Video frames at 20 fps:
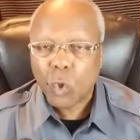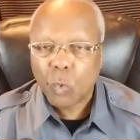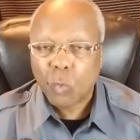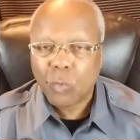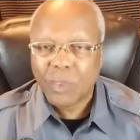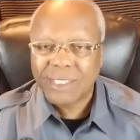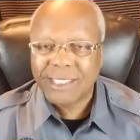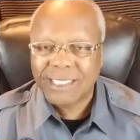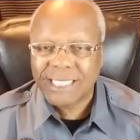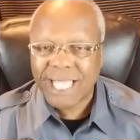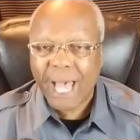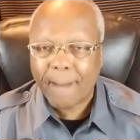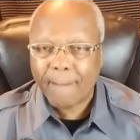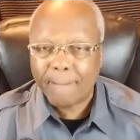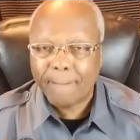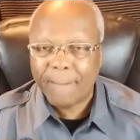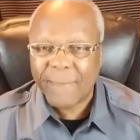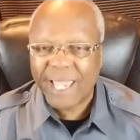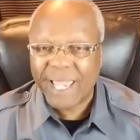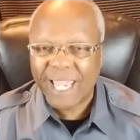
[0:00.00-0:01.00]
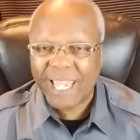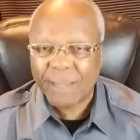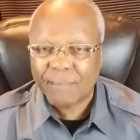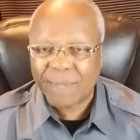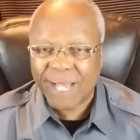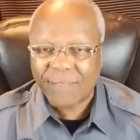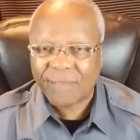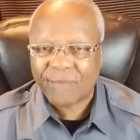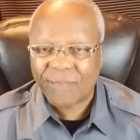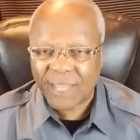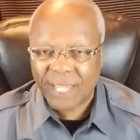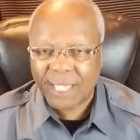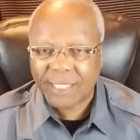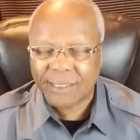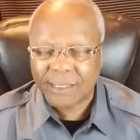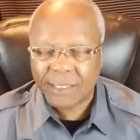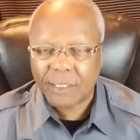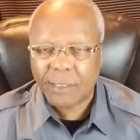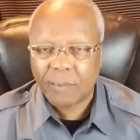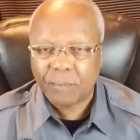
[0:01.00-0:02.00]
was not made by
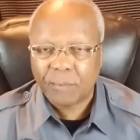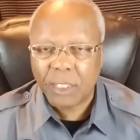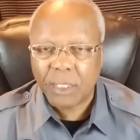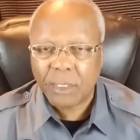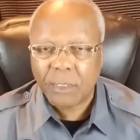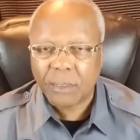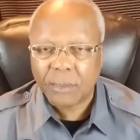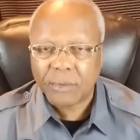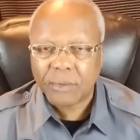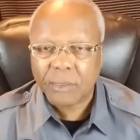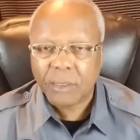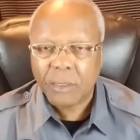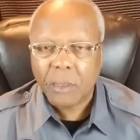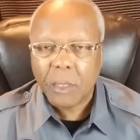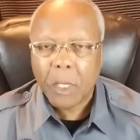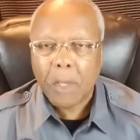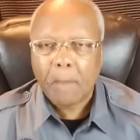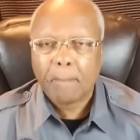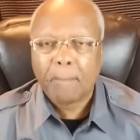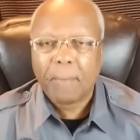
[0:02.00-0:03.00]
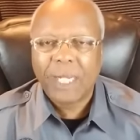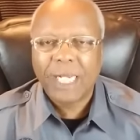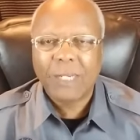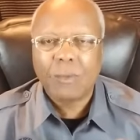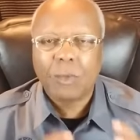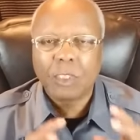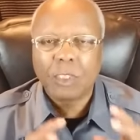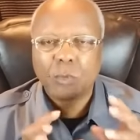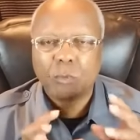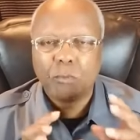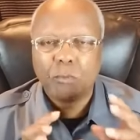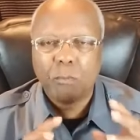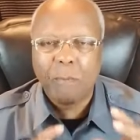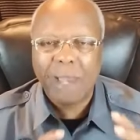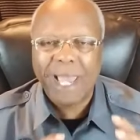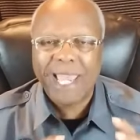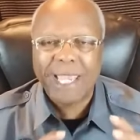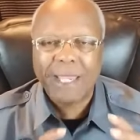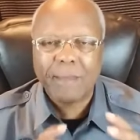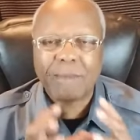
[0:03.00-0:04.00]
things that appears, but it was
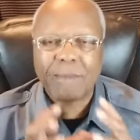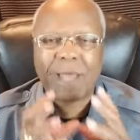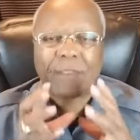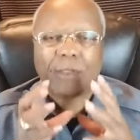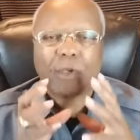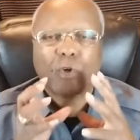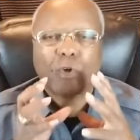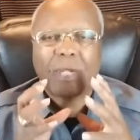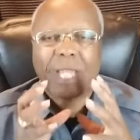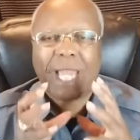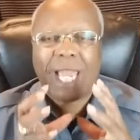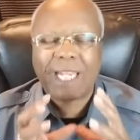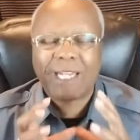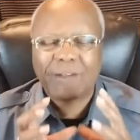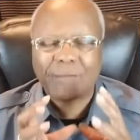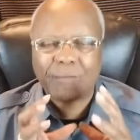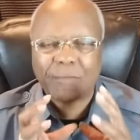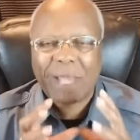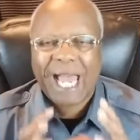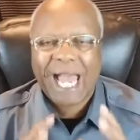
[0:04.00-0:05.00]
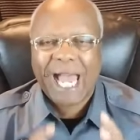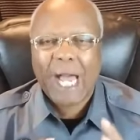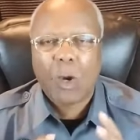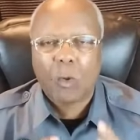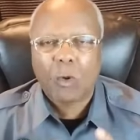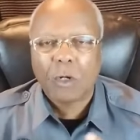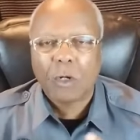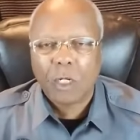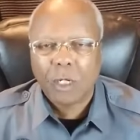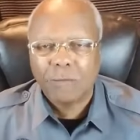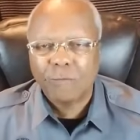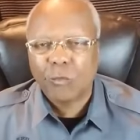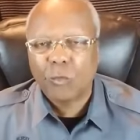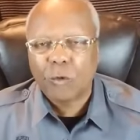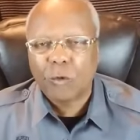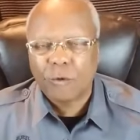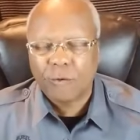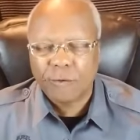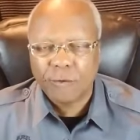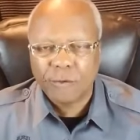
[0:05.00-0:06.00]
made by the creative power of
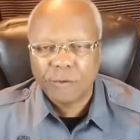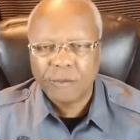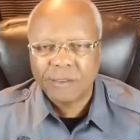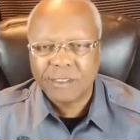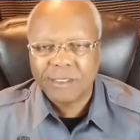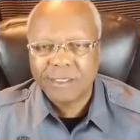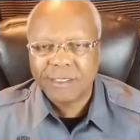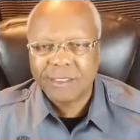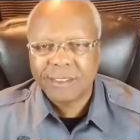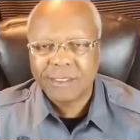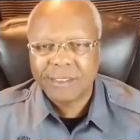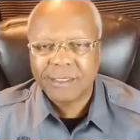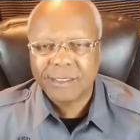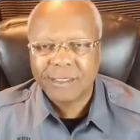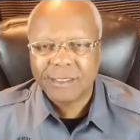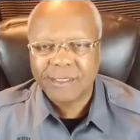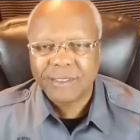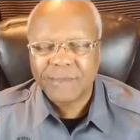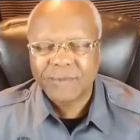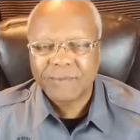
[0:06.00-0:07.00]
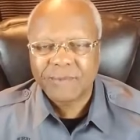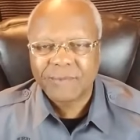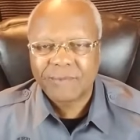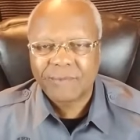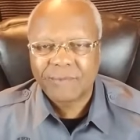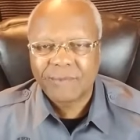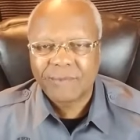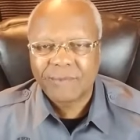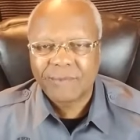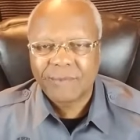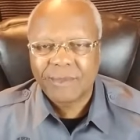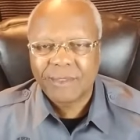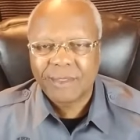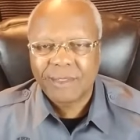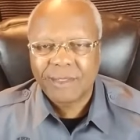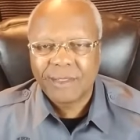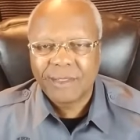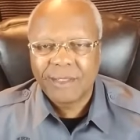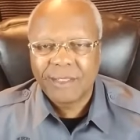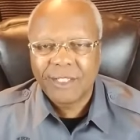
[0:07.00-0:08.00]
words.
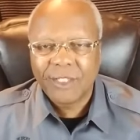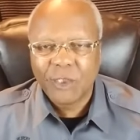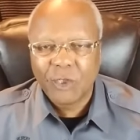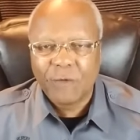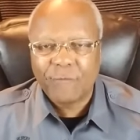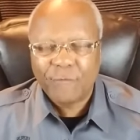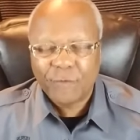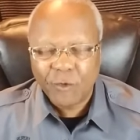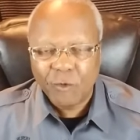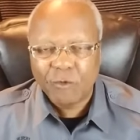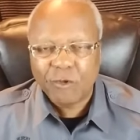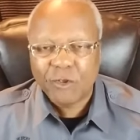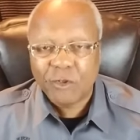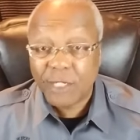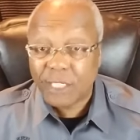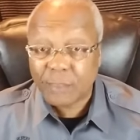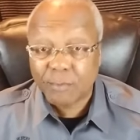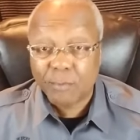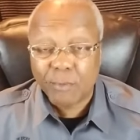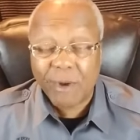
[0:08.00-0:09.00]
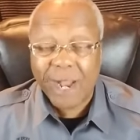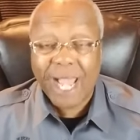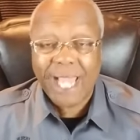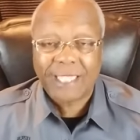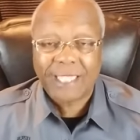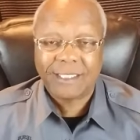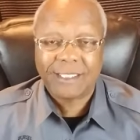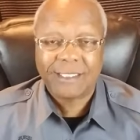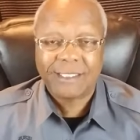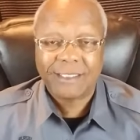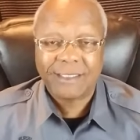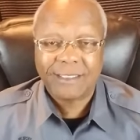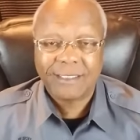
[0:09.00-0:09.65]
Your future is bright.